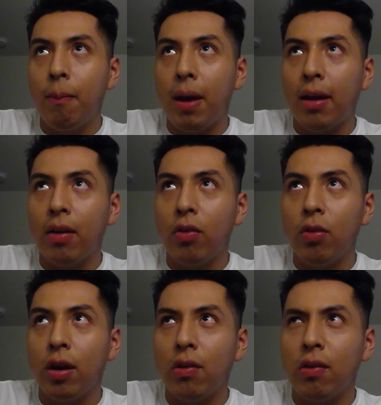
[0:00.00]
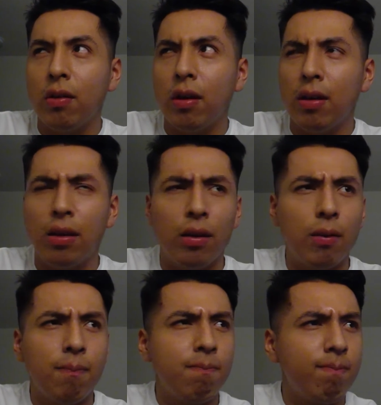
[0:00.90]
back in
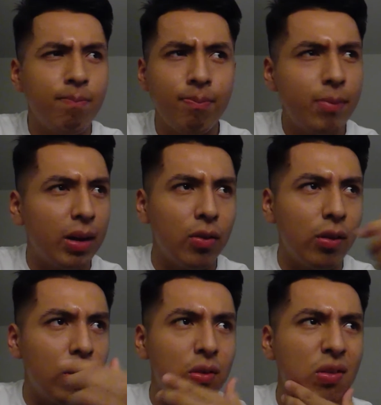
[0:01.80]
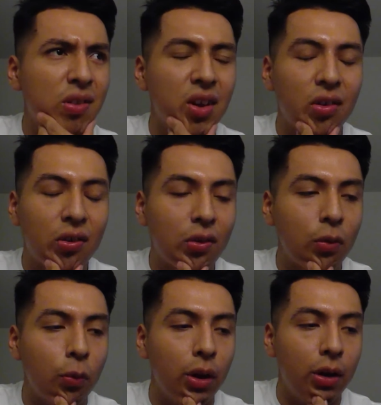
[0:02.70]
2006,
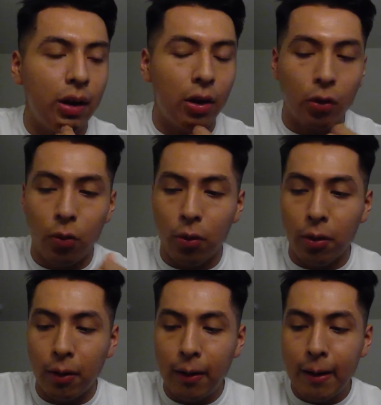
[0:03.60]
when Al Gore